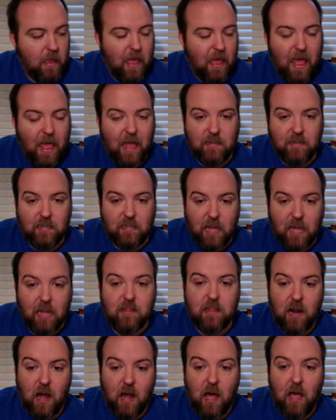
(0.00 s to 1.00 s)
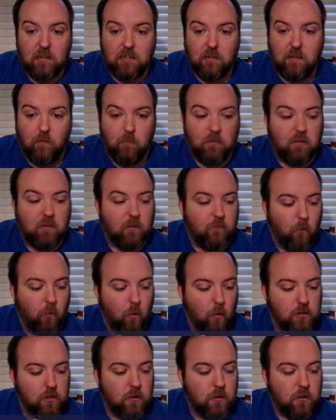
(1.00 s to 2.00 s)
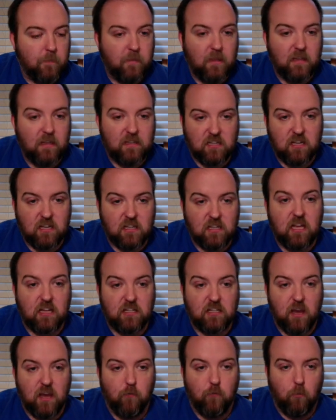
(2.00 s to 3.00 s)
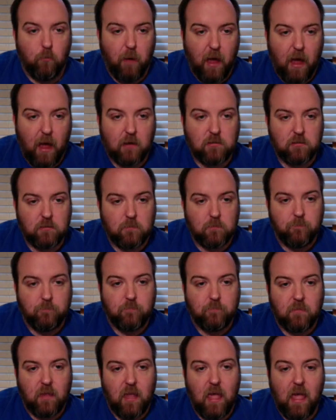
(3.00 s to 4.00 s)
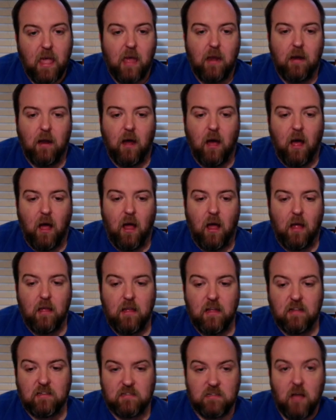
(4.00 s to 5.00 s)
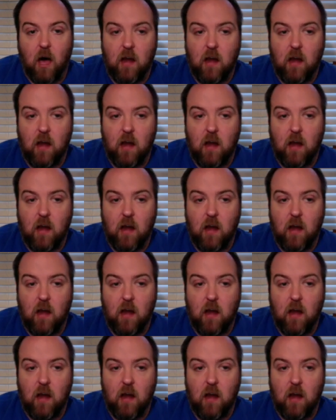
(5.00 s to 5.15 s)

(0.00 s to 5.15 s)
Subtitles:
And to get that highest level of Mythic Forge, it's just going to take several packs. And it's not